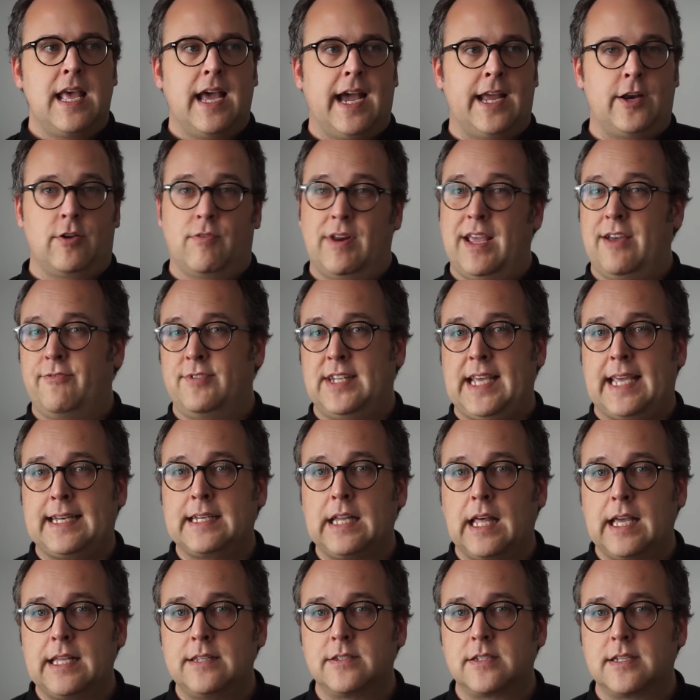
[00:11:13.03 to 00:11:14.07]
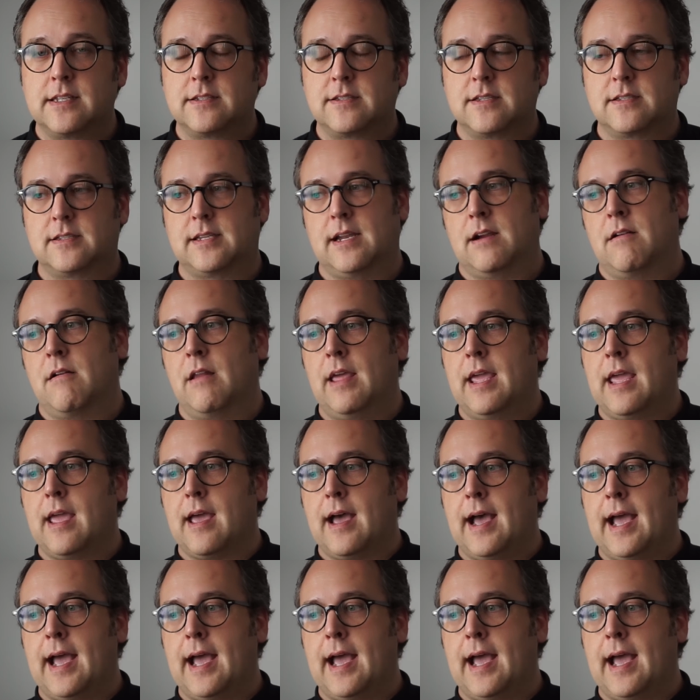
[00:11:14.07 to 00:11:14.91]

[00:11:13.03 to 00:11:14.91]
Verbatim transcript: I don't have deadlines necessarily.